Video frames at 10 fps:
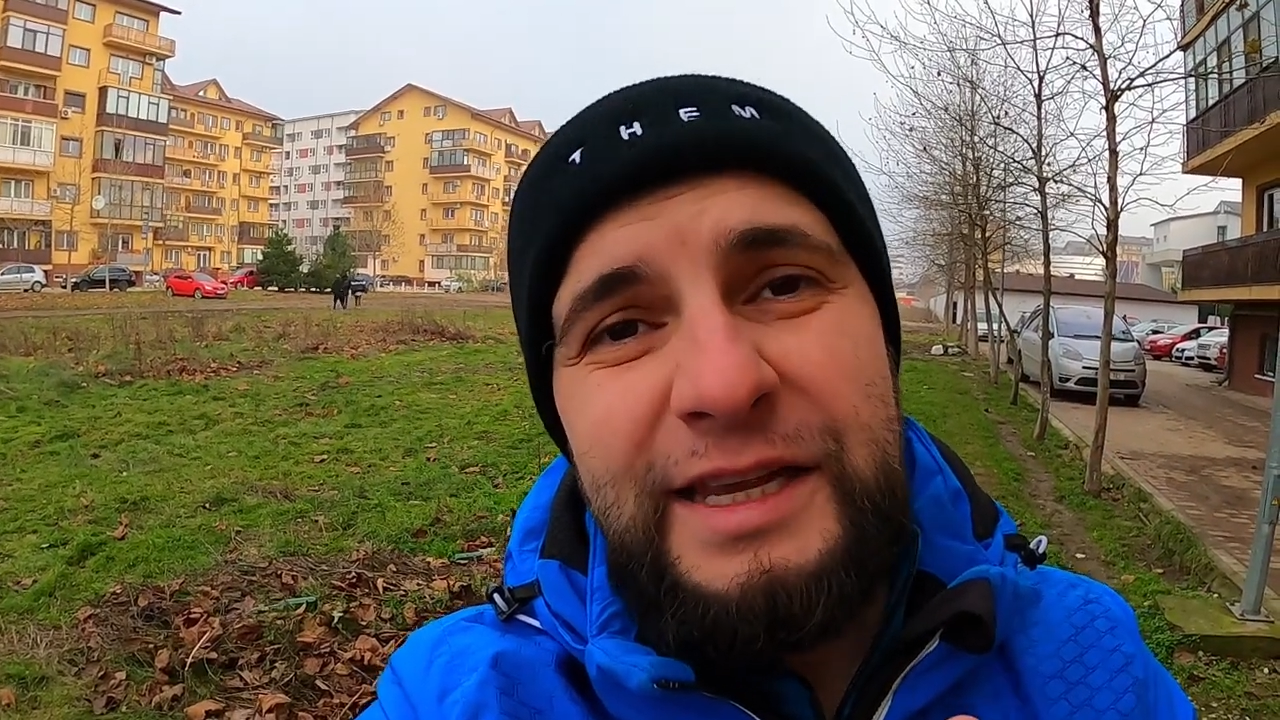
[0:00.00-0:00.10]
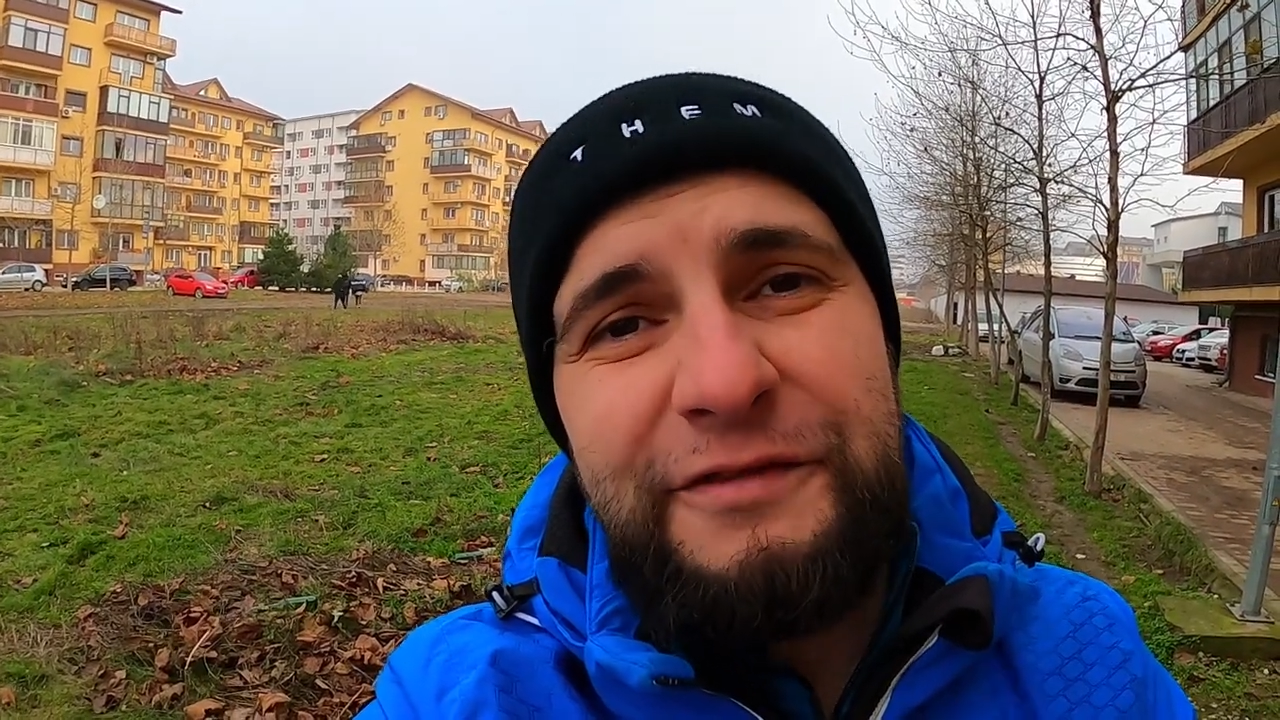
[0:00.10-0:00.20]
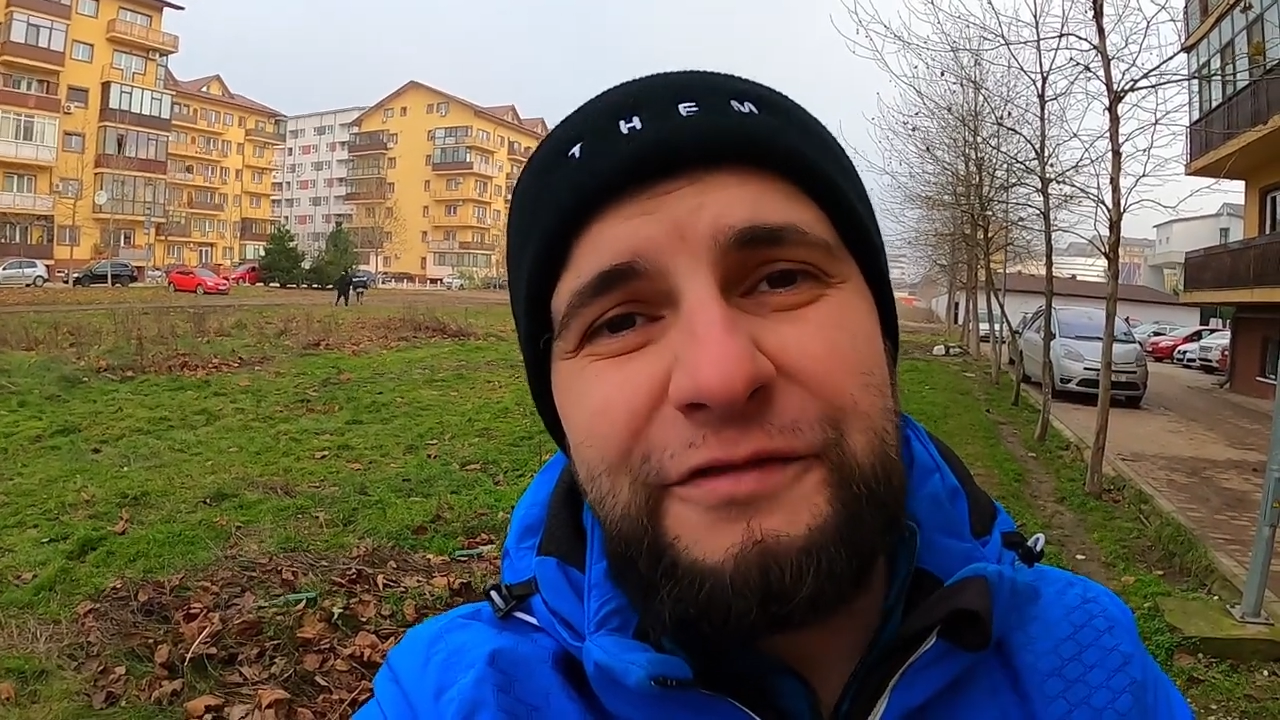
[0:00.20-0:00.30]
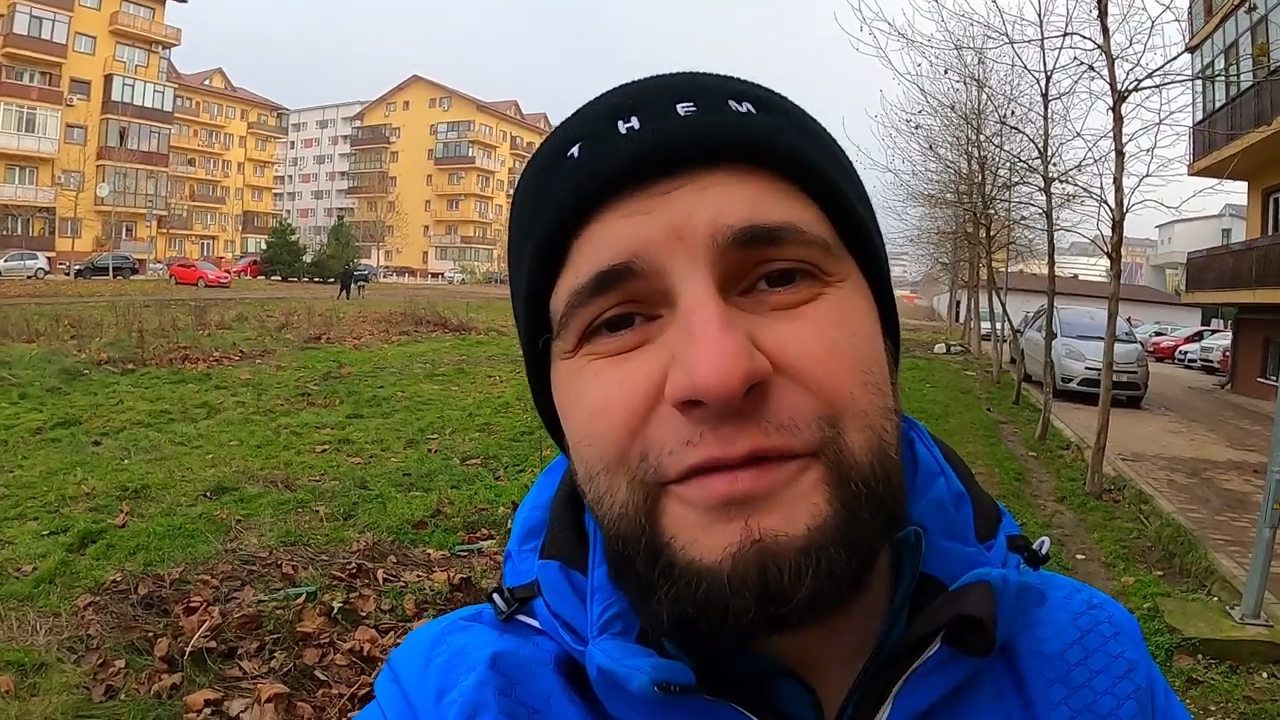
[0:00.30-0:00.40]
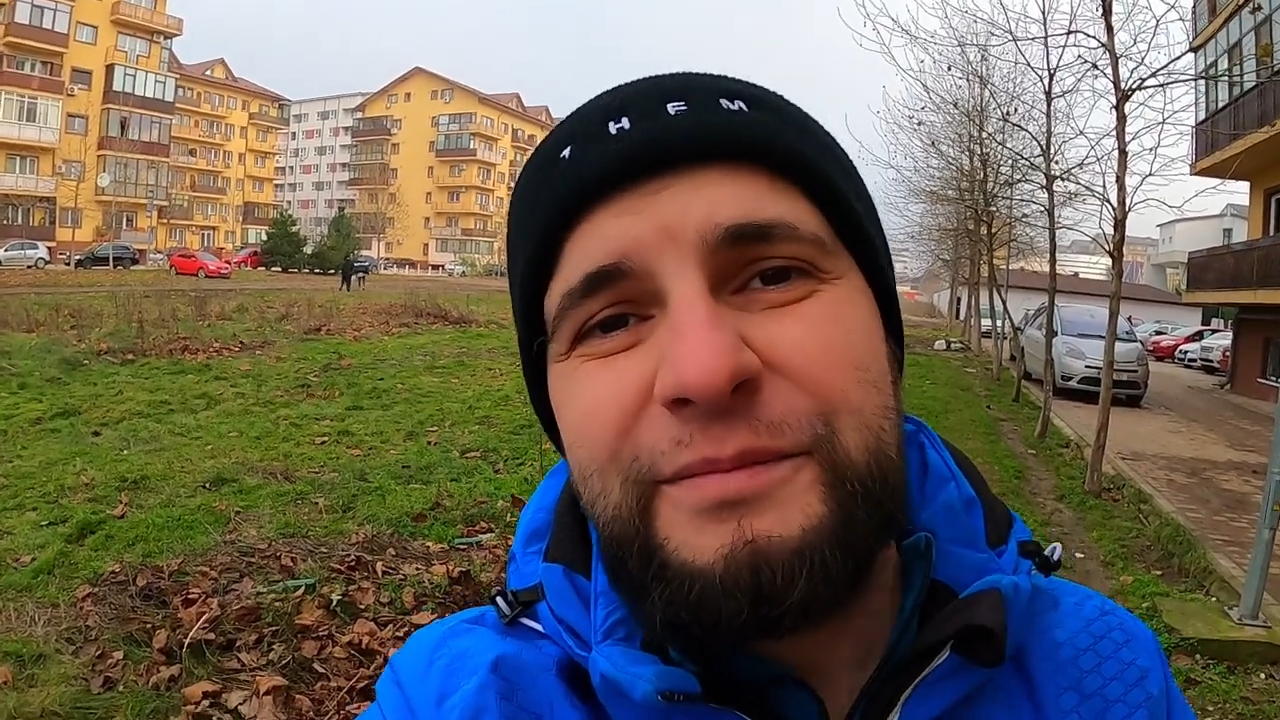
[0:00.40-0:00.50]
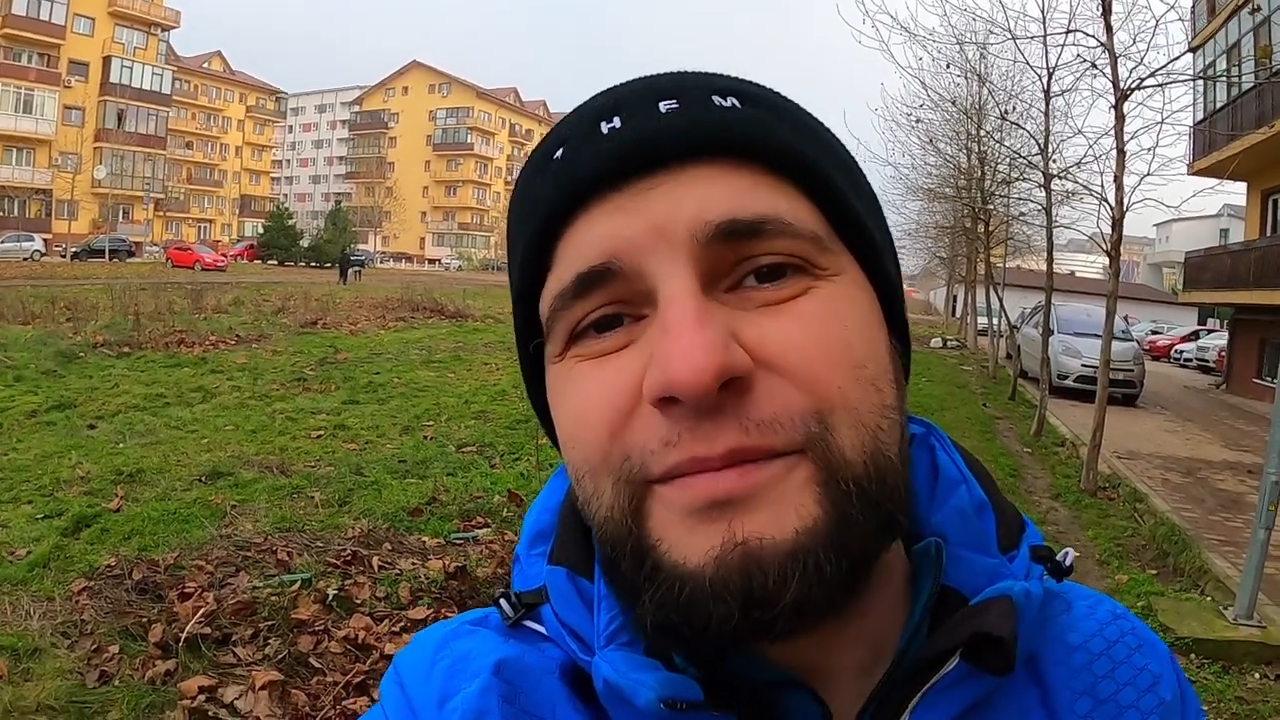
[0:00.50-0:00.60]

safe